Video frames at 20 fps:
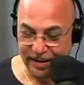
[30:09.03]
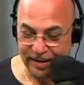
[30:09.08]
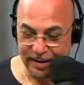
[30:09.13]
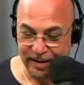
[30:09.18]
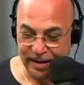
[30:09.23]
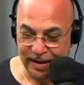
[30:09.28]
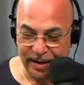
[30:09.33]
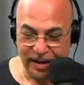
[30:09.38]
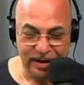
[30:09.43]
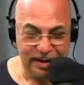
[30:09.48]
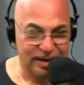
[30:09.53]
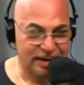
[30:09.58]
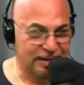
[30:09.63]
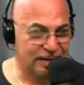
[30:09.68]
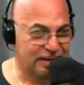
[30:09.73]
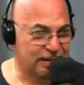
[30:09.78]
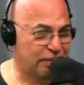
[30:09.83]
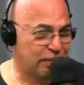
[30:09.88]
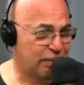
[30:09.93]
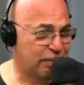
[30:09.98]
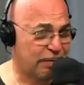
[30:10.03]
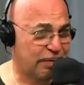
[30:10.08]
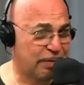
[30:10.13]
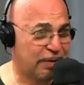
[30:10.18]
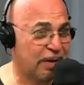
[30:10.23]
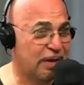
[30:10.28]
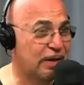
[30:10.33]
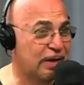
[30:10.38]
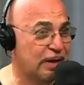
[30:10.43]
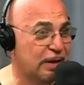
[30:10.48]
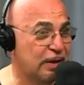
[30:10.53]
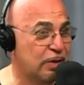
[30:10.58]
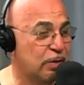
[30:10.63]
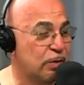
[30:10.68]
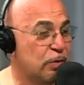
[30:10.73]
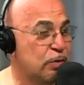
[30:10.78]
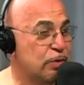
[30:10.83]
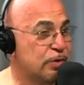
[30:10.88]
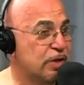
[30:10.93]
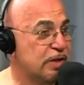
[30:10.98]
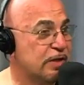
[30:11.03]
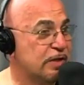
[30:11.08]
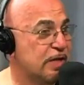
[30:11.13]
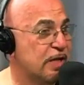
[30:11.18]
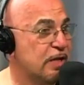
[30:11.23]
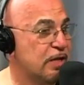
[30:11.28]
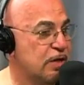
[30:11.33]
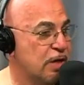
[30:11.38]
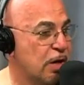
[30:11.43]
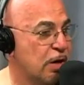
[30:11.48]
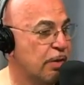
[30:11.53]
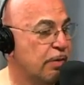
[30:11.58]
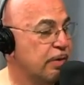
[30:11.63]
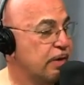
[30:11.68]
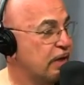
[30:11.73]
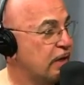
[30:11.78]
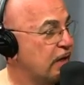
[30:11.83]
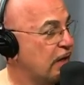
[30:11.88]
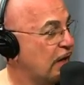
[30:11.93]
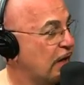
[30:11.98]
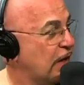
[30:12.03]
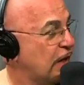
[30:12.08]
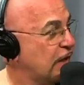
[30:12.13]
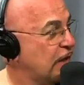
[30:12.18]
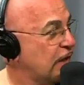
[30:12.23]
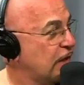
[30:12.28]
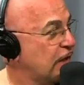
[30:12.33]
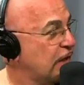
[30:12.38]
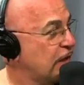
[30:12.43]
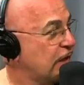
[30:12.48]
for him. Like, like who's gonna say no? Yeah, you can't.